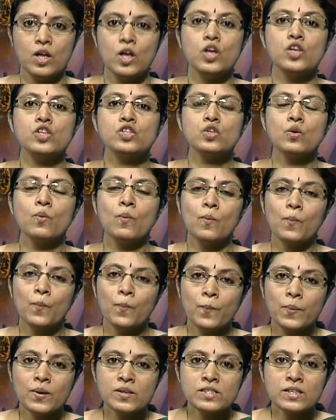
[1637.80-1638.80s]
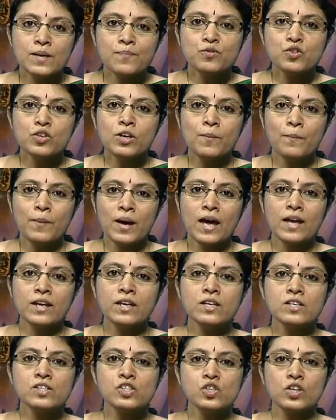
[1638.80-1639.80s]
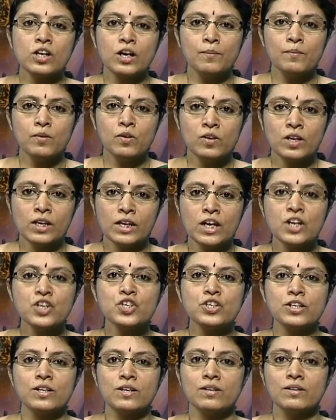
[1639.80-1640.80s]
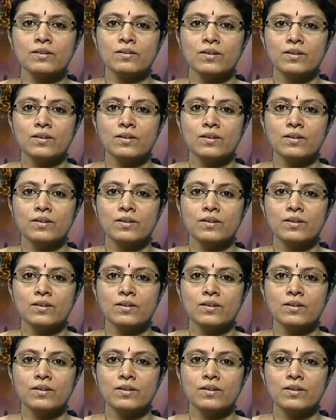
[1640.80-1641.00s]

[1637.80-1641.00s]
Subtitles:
So, perceptual barriers to communication